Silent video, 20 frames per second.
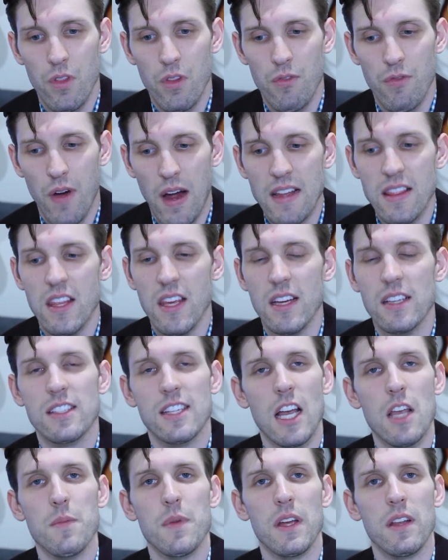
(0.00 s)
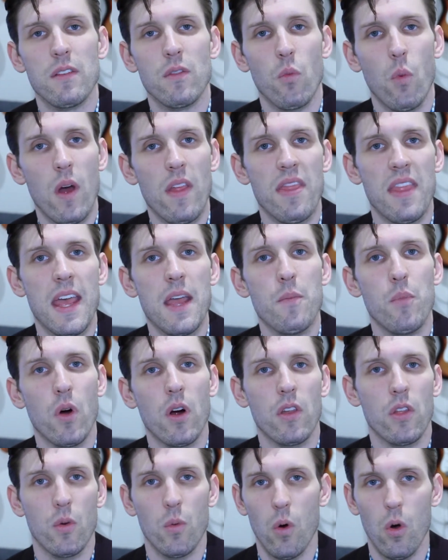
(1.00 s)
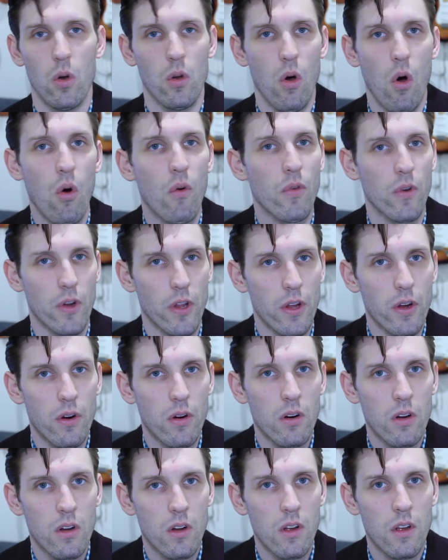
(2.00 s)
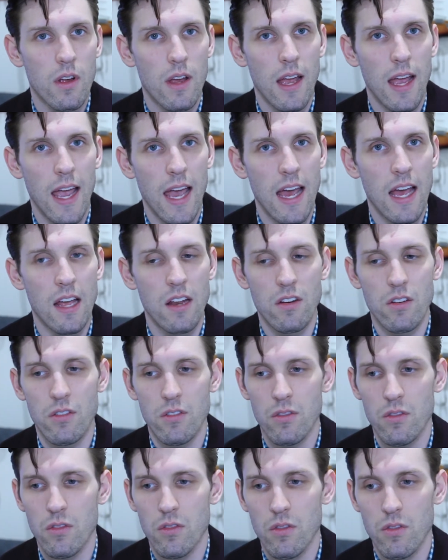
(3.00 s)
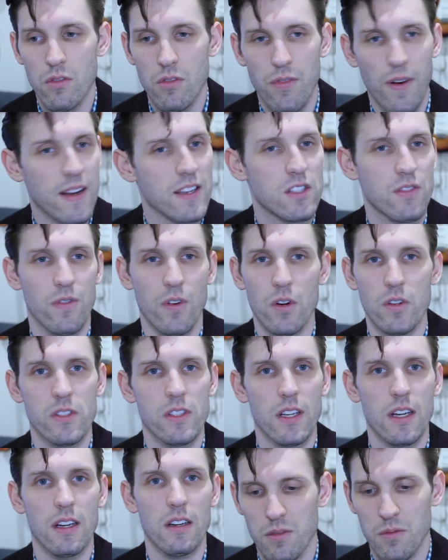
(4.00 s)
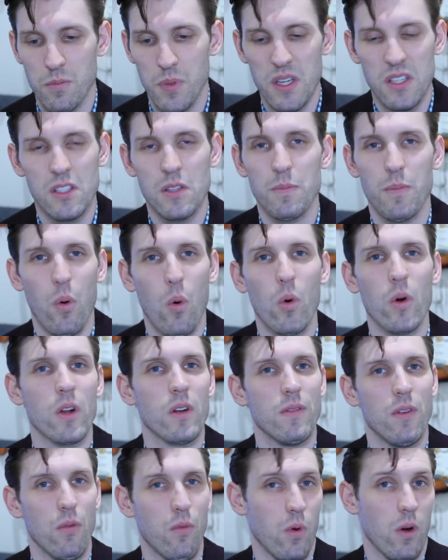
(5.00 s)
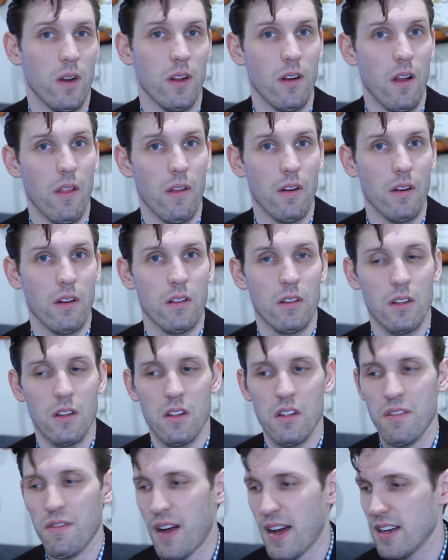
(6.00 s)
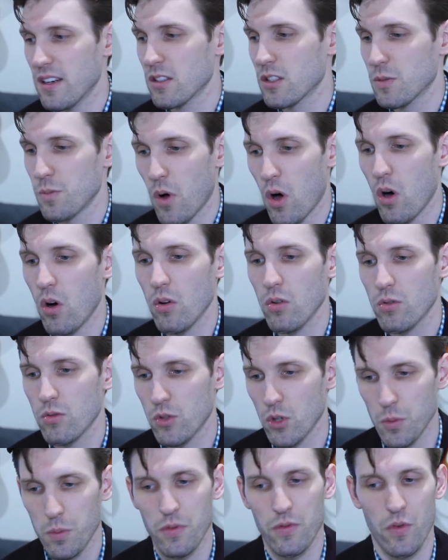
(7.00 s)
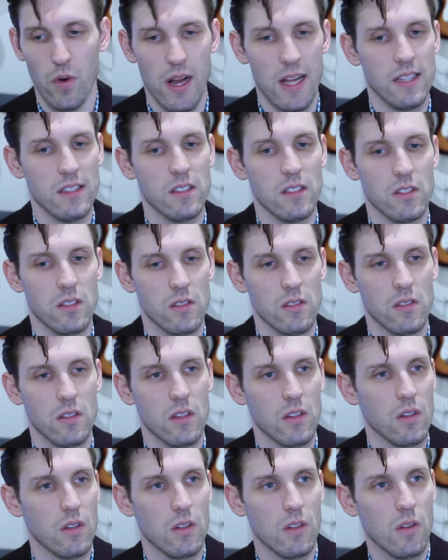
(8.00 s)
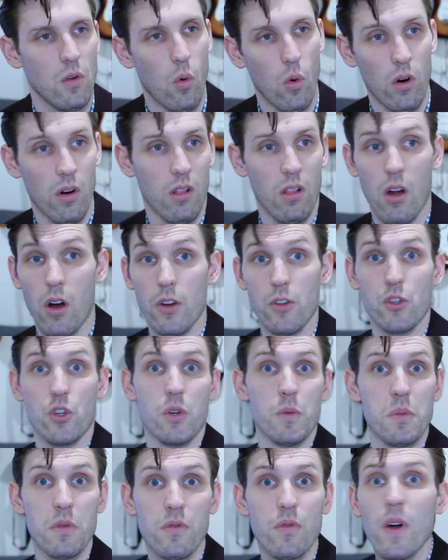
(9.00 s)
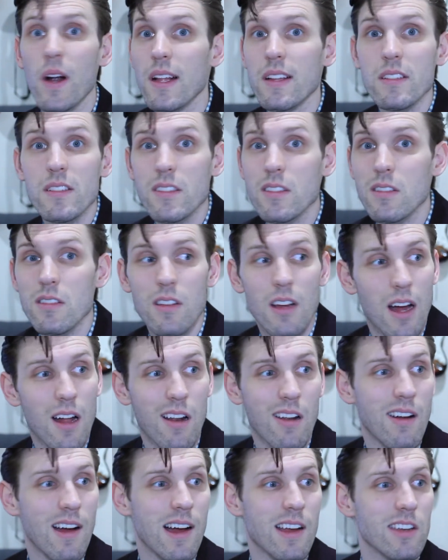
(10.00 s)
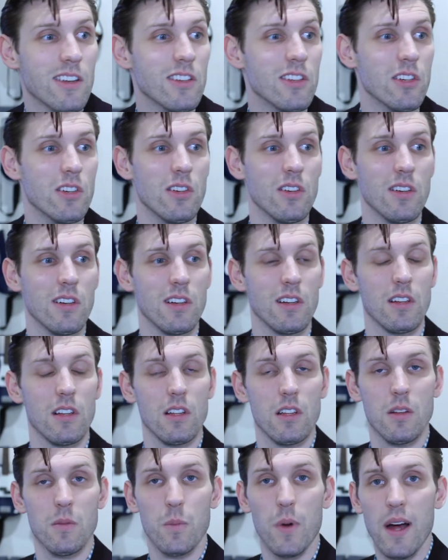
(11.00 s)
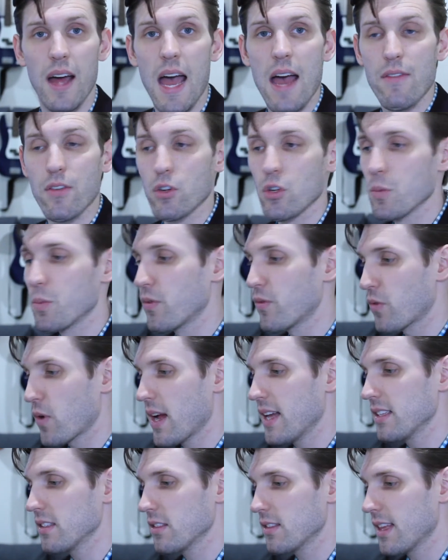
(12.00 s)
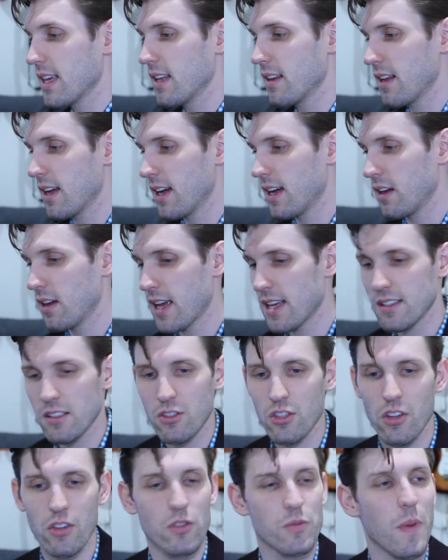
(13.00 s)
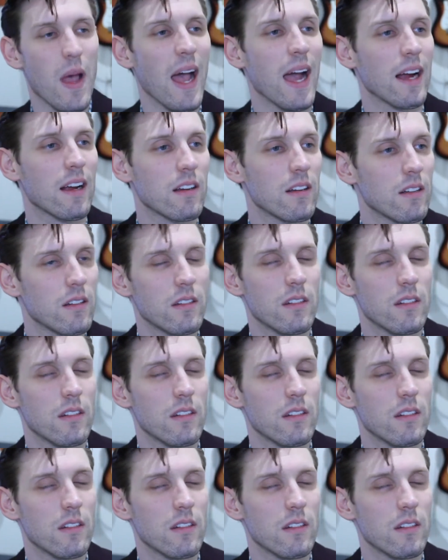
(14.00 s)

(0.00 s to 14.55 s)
Find the excitement when they book the role over you and vice versa. Be supportive of one another. Find a small group of friends or a large group of friends. I don't know how you do, but have a group of friends that uh, has each other's back.